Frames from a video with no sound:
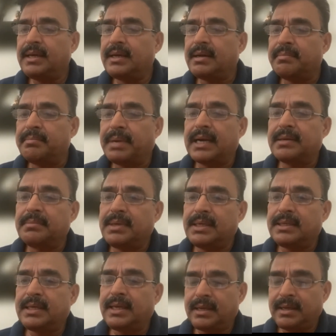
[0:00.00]

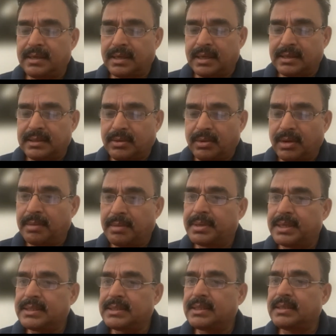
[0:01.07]
compatibility and
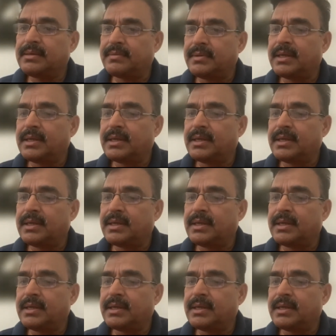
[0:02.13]
collaboration